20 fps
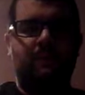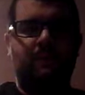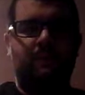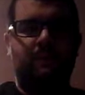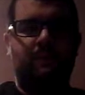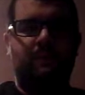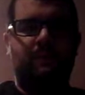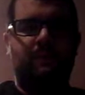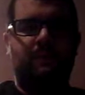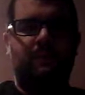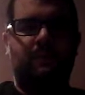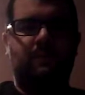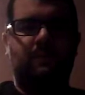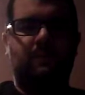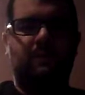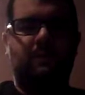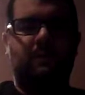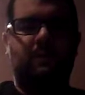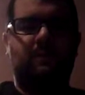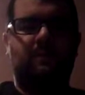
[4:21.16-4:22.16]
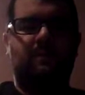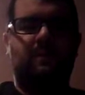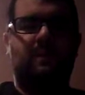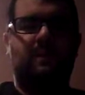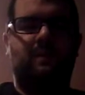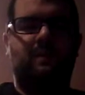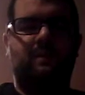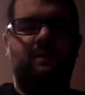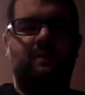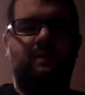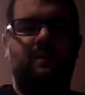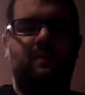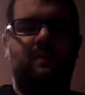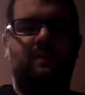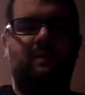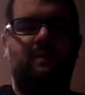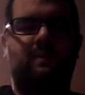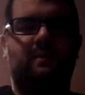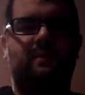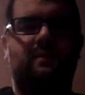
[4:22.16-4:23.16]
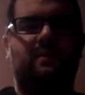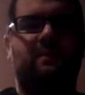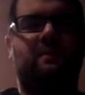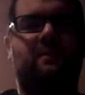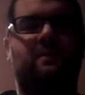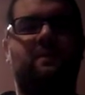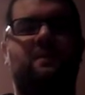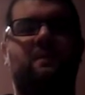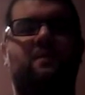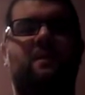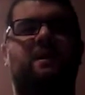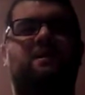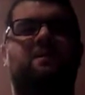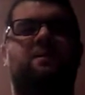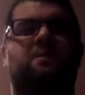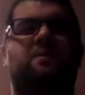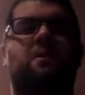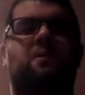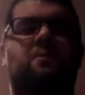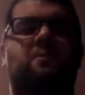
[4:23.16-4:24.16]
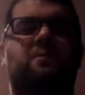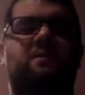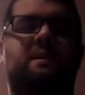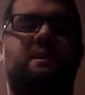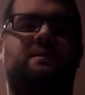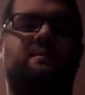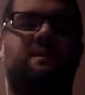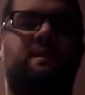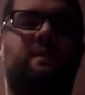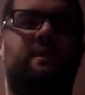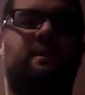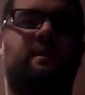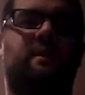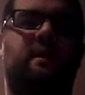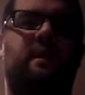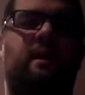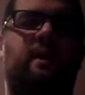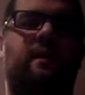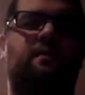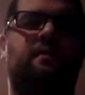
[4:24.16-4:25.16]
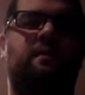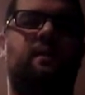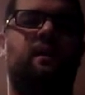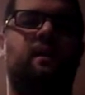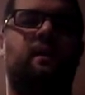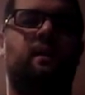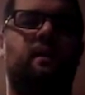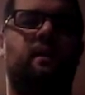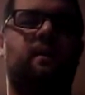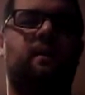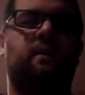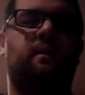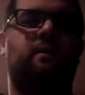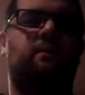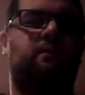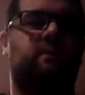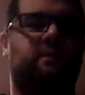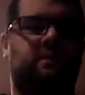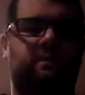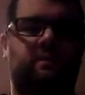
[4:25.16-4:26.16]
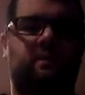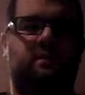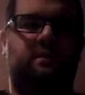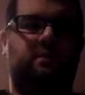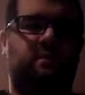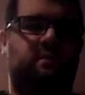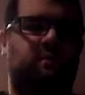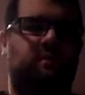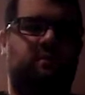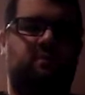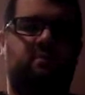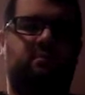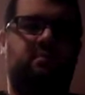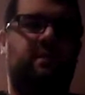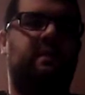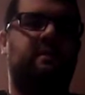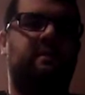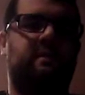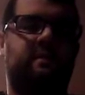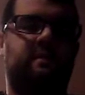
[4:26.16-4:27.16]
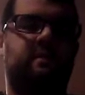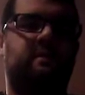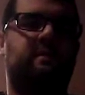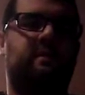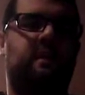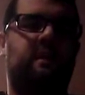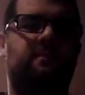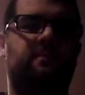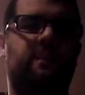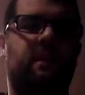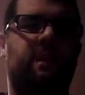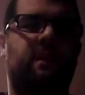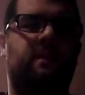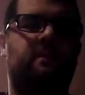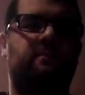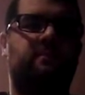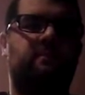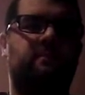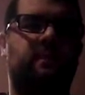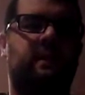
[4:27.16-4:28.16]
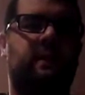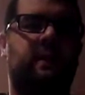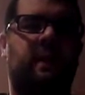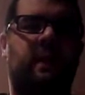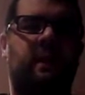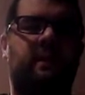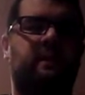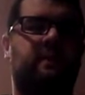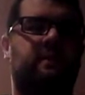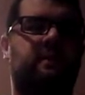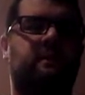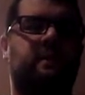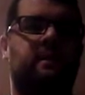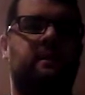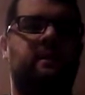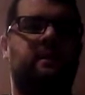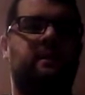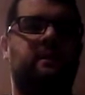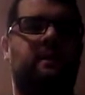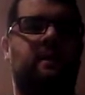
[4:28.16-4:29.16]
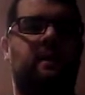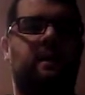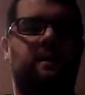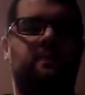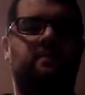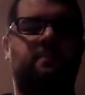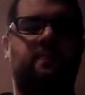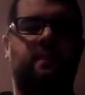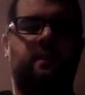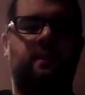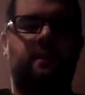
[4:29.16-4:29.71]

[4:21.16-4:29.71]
It was among the best Star Wars games at the time, which is Legends timeline canon at the time.